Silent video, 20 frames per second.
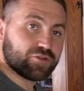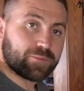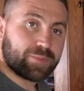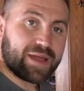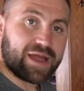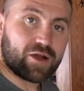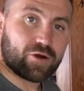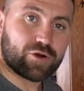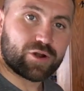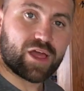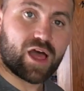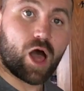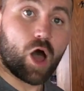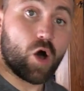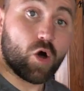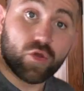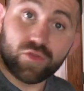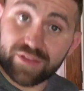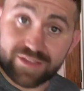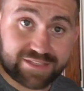the power to
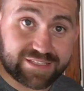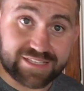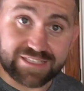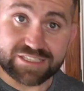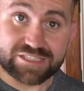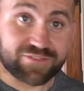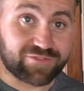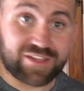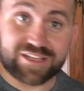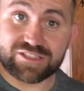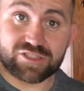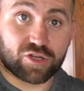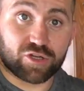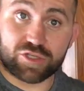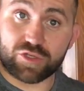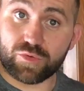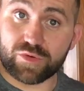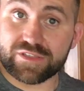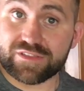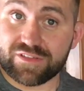only teach if that's all
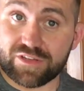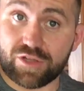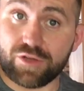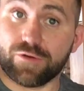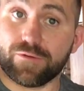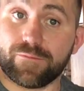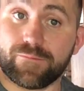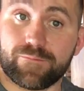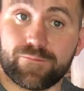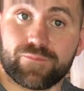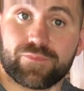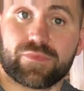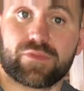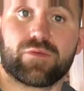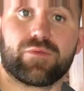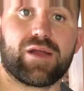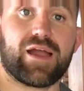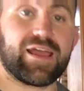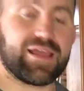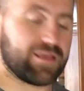you want to do,
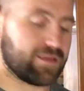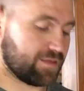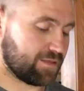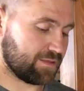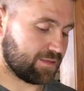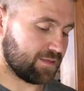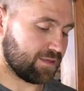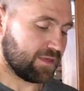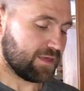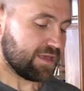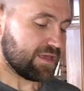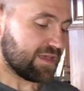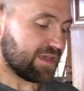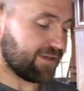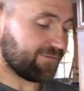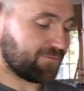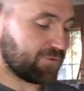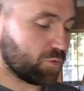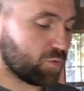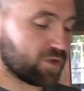right?
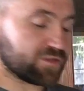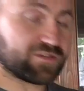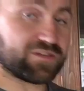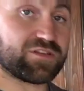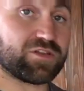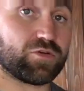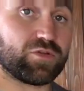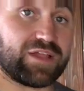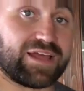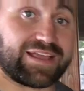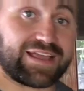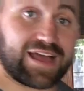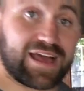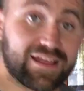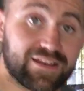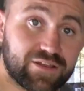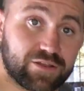If you want to do like I